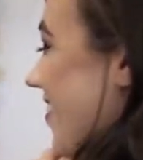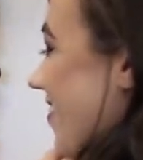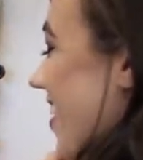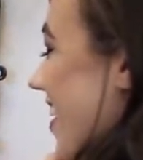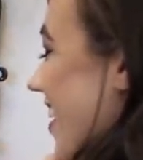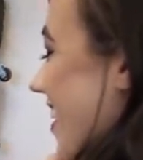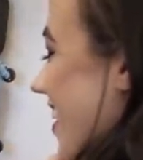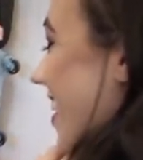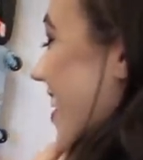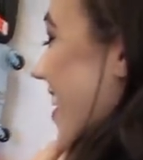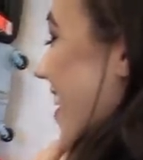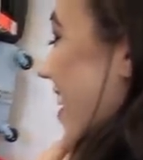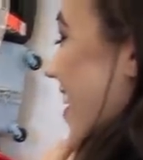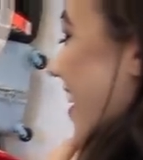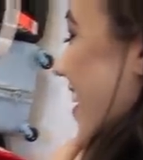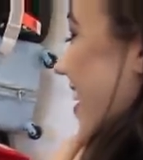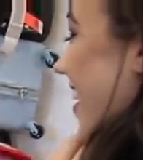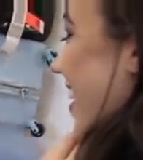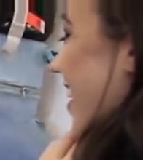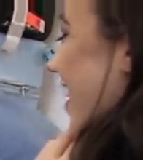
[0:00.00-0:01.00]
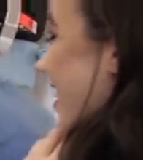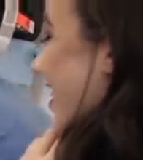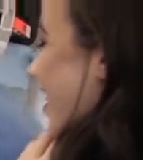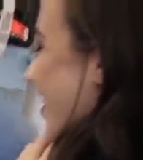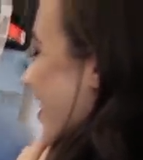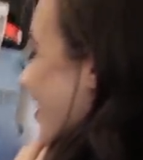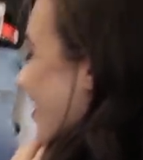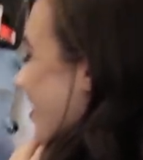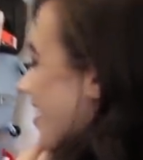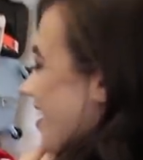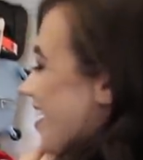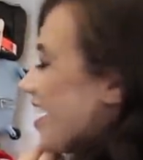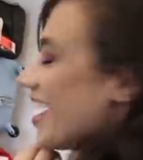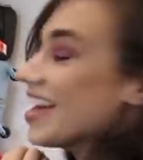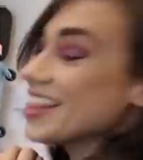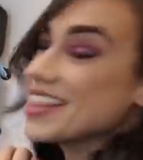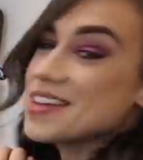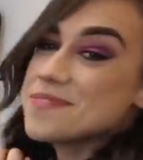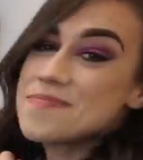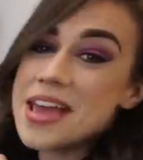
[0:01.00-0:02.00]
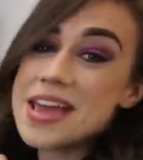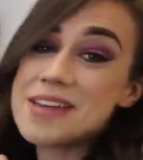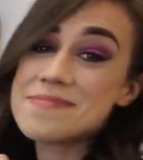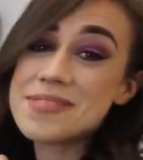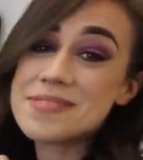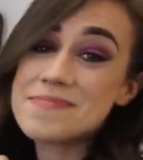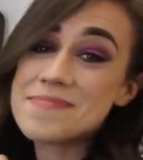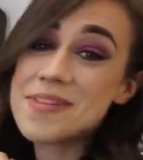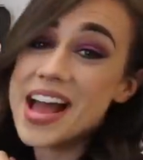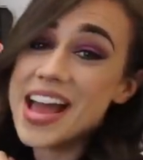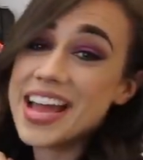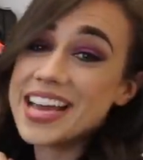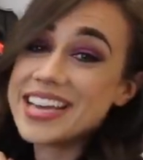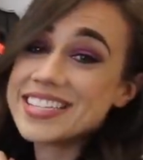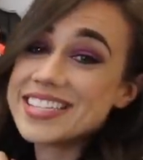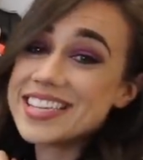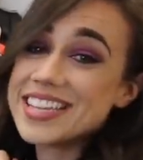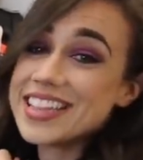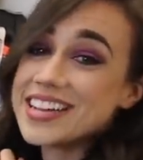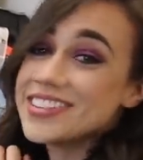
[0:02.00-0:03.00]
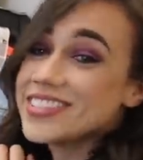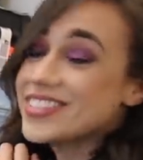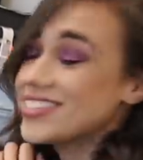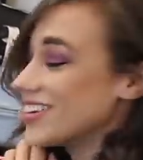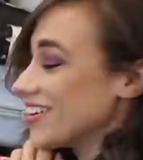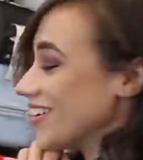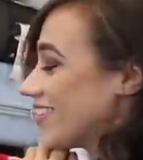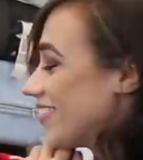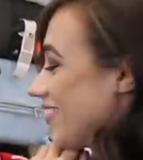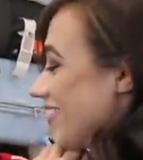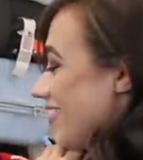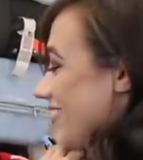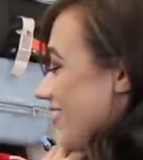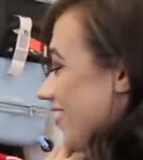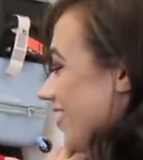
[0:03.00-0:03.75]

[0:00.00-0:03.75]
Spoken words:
my god! And the baby bike is in there too!